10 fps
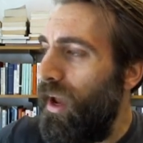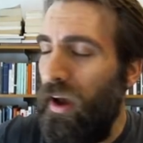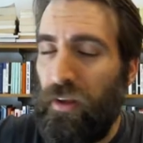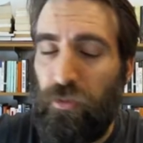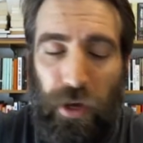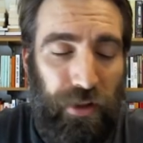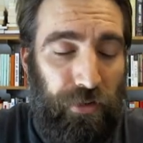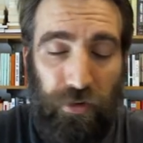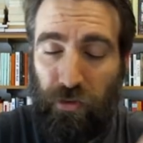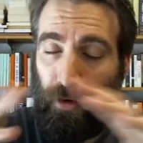as well as
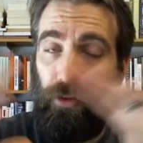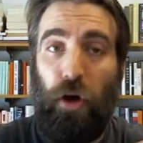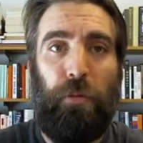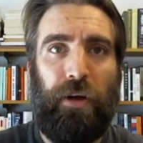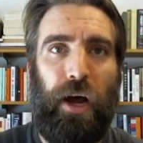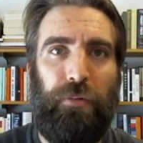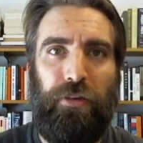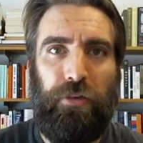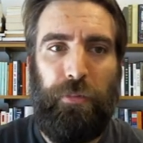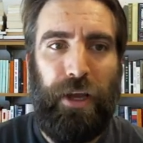just global
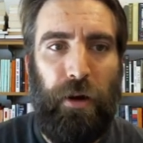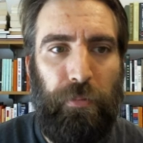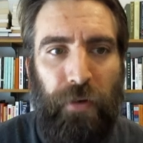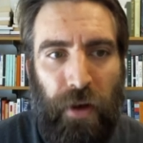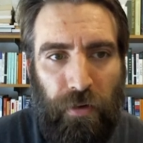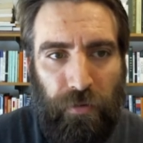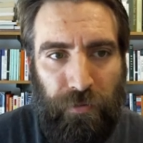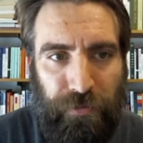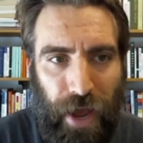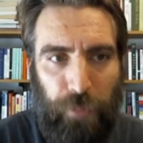commerce, to become
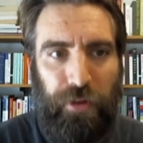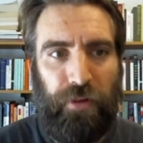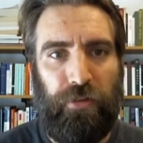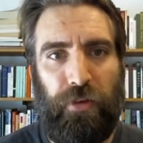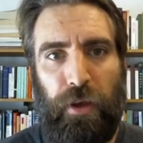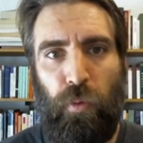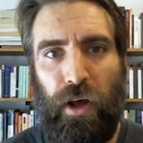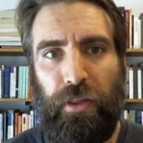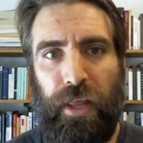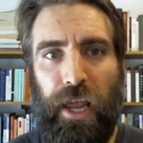fabulously
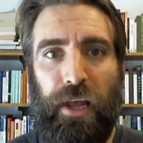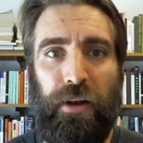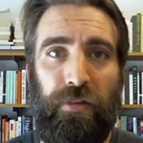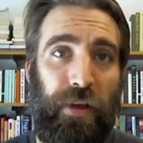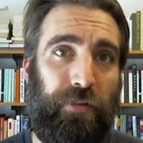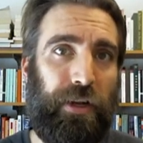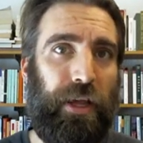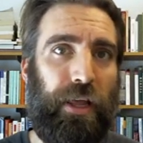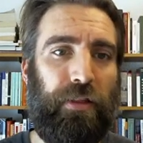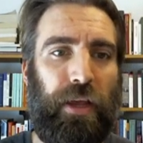wealthy in the
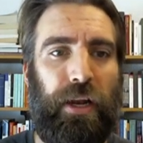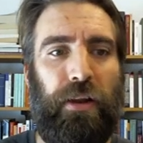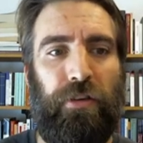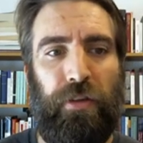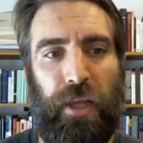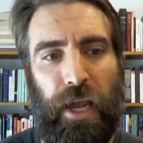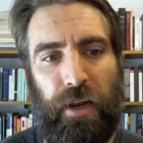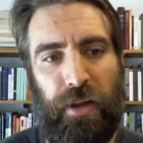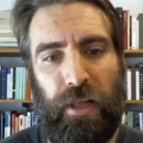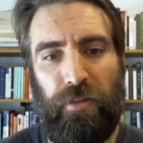seventeenth and into the
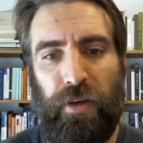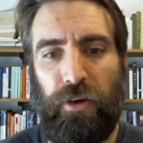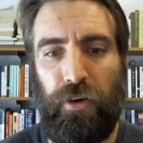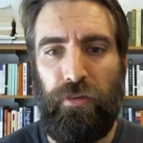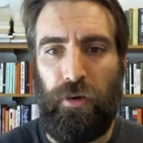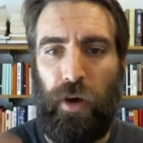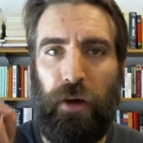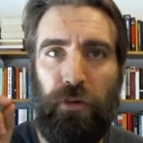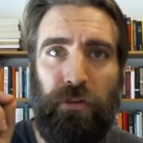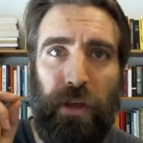eighteenth century. So I
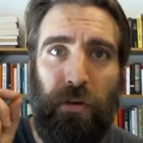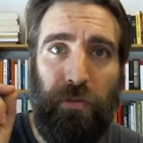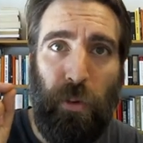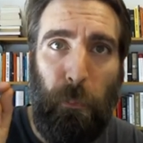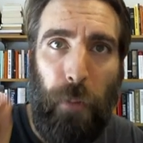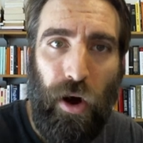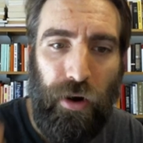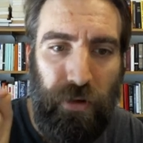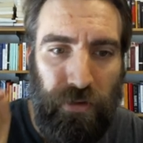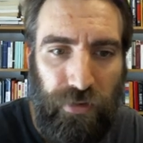will see you for
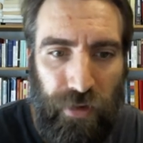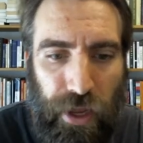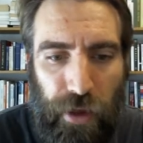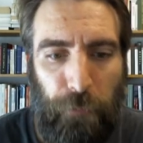part C.